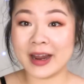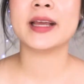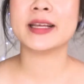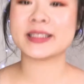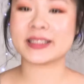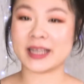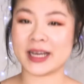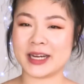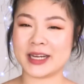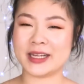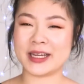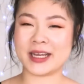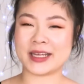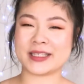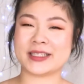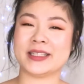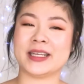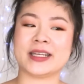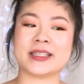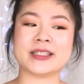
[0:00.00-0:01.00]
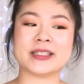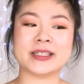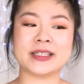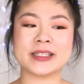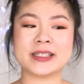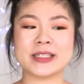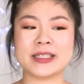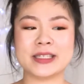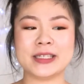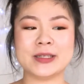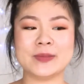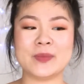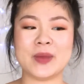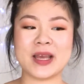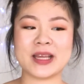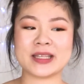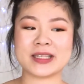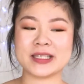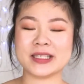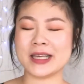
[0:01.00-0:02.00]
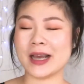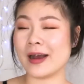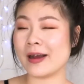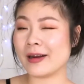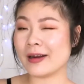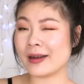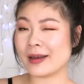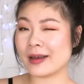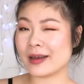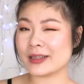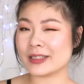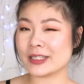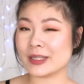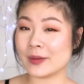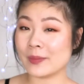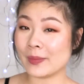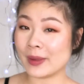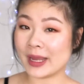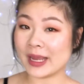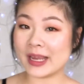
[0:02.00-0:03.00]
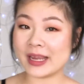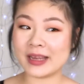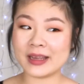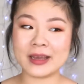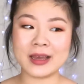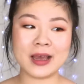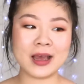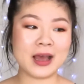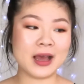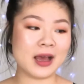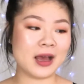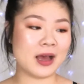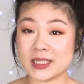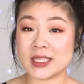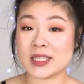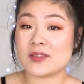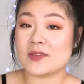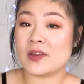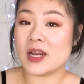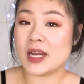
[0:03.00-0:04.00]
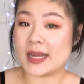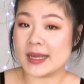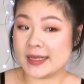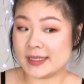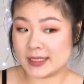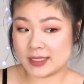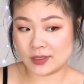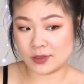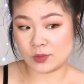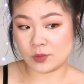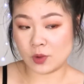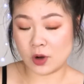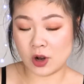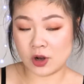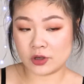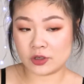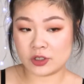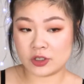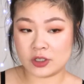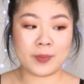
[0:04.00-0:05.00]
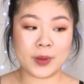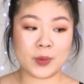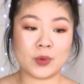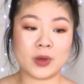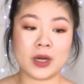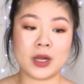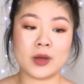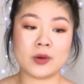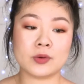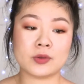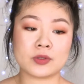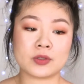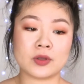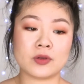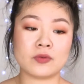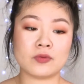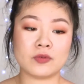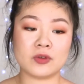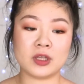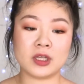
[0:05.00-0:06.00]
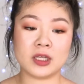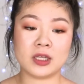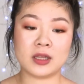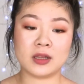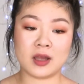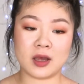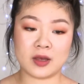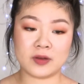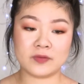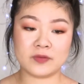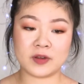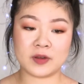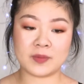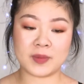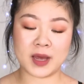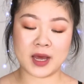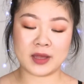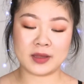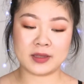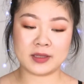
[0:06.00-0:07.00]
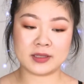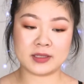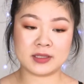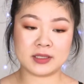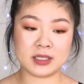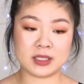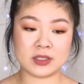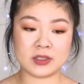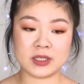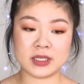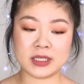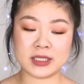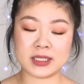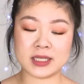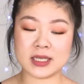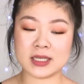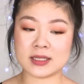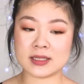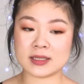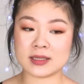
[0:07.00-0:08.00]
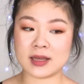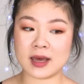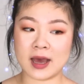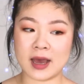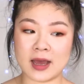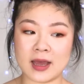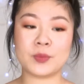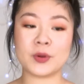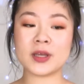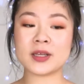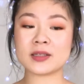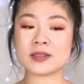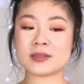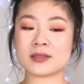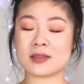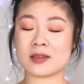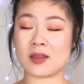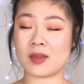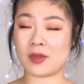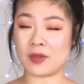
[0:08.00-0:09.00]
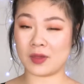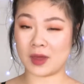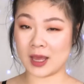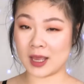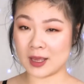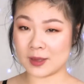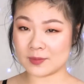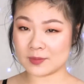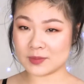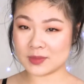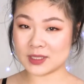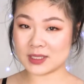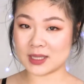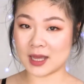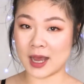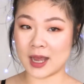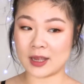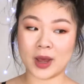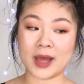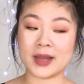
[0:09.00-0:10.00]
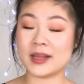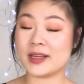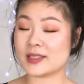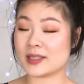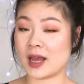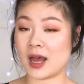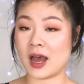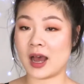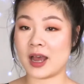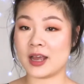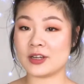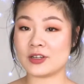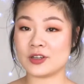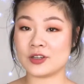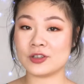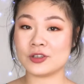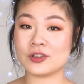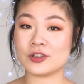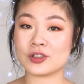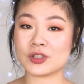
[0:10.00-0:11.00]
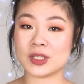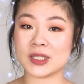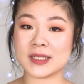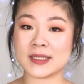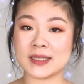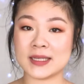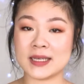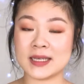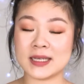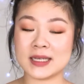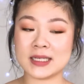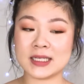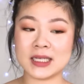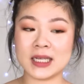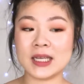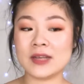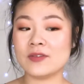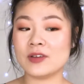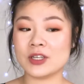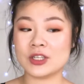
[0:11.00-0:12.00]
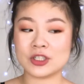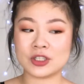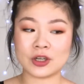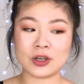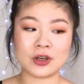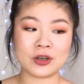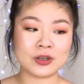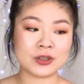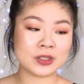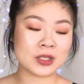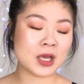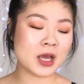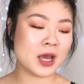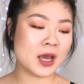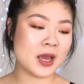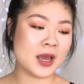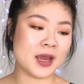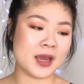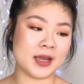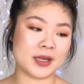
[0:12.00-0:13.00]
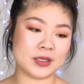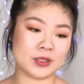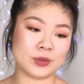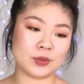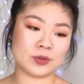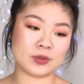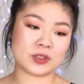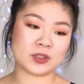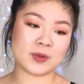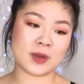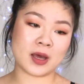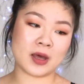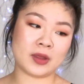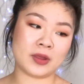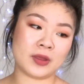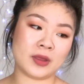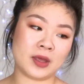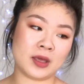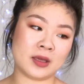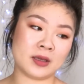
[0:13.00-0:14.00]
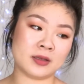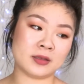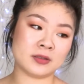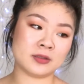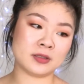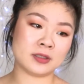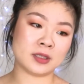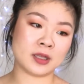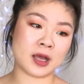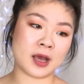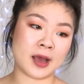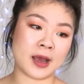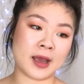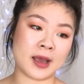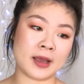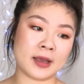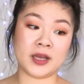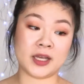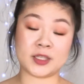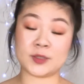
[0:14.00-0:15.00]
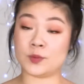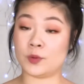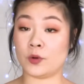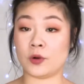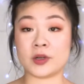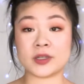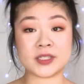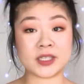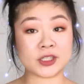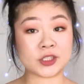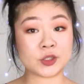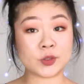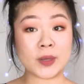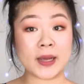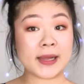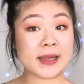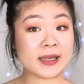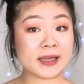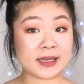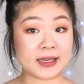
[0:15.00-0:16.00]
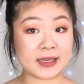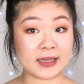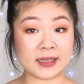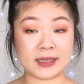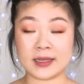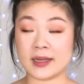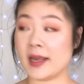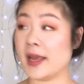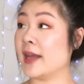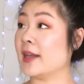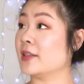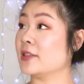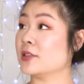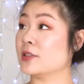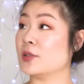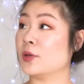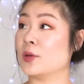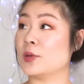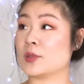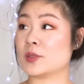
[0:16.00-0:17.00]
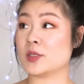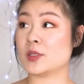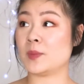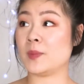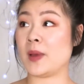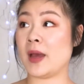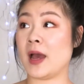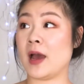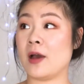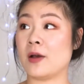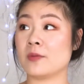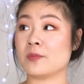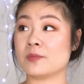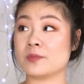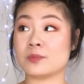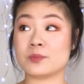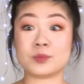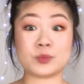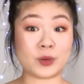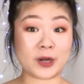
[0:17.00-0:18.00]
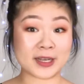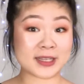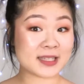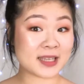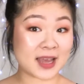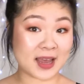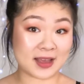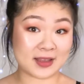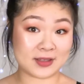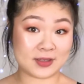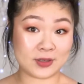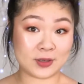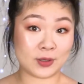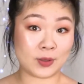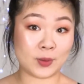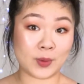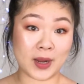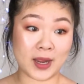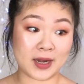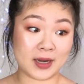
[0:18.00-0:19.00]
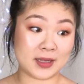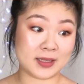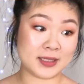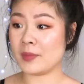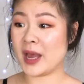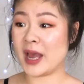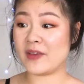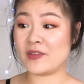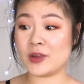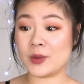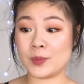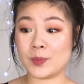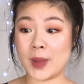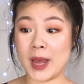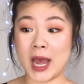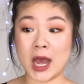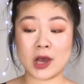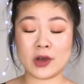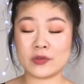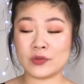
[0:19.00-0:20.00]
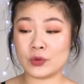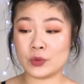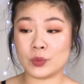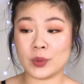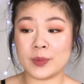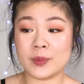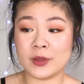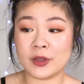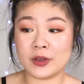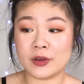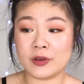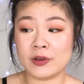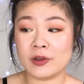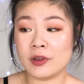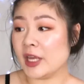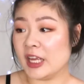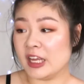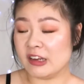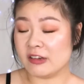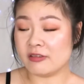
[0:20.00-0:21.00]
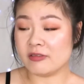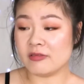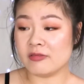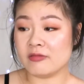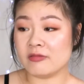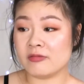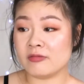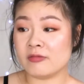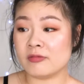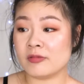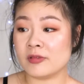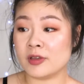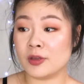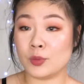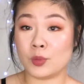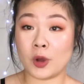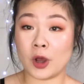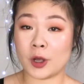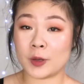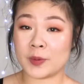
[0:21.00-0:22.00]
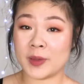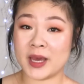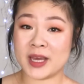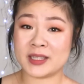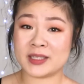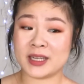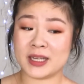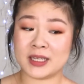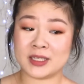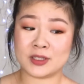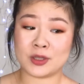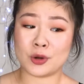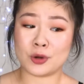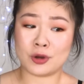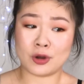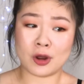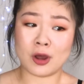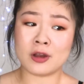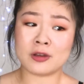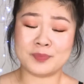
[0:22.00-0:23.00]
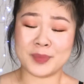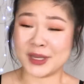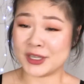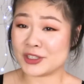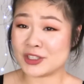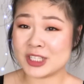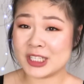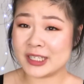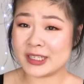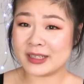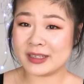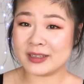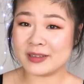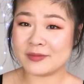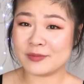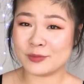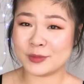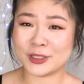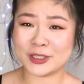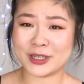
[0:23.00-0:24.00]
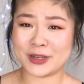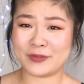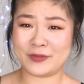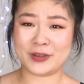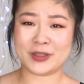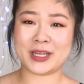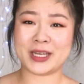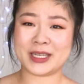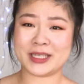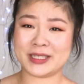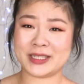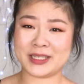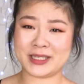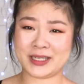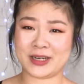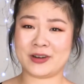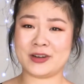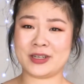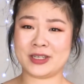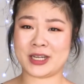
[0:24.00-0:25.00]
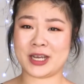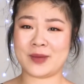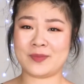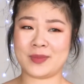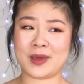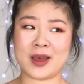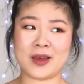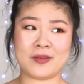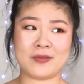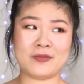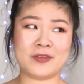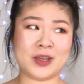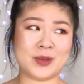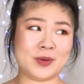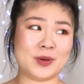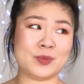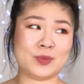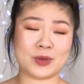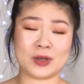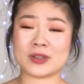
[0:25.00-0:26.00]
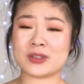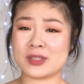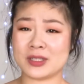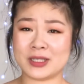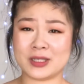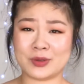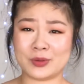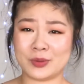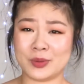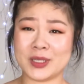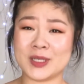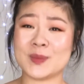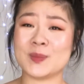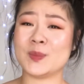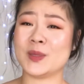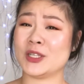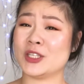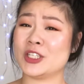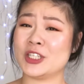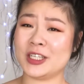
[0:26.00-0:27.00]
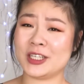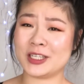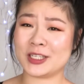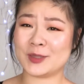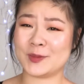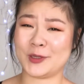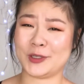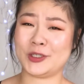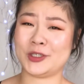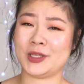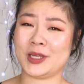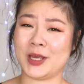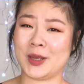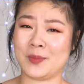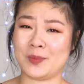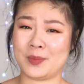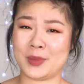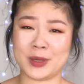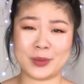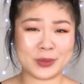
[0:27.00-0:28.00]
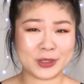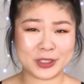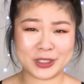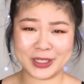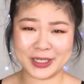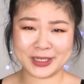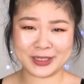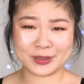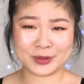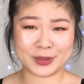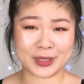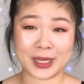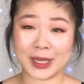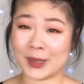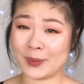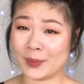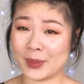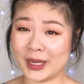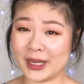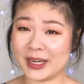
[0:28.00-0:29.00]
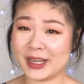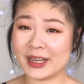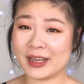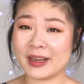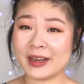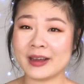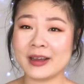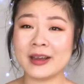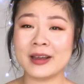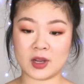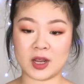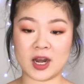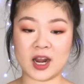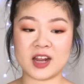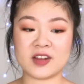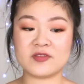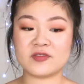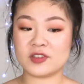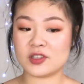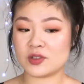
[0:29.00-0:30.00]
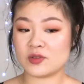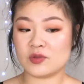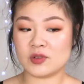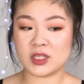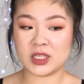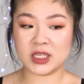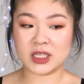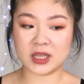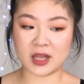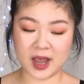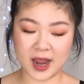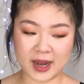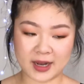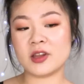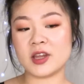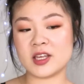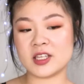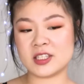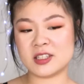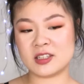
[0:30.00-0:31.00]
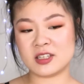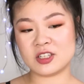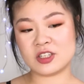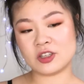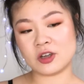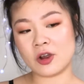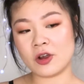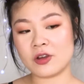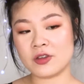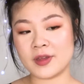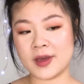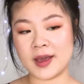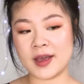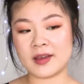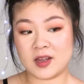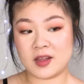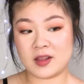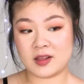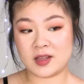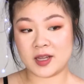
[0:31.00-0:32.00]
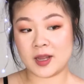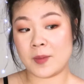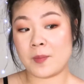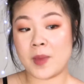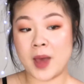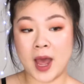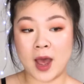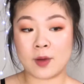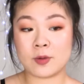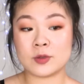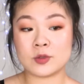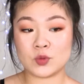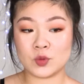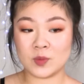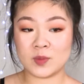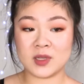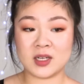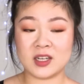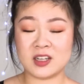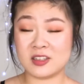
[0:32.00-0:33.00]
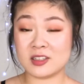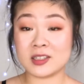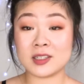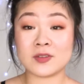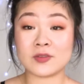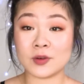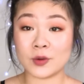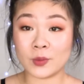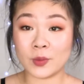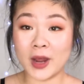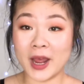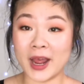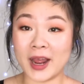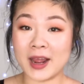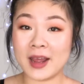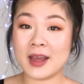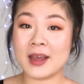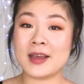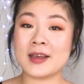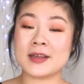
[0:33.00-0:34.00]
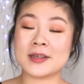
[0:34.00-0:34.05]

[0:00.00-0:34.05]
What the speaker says: It's kind of like Sex and the City meets Younger to me. It's very easy to watch. But what I also really love about this series is that it brings themes that at least I don't usually see in TV shows. It talks about things like exploring sexuality. It talks about breast cancer awareness, having powerful women in the workplace that is not bitchy, which I feel like is a stereotype that female bosses are always bitchy, especially in publishing or like in media. And I just really like, there's a show that like empowers women in a different way.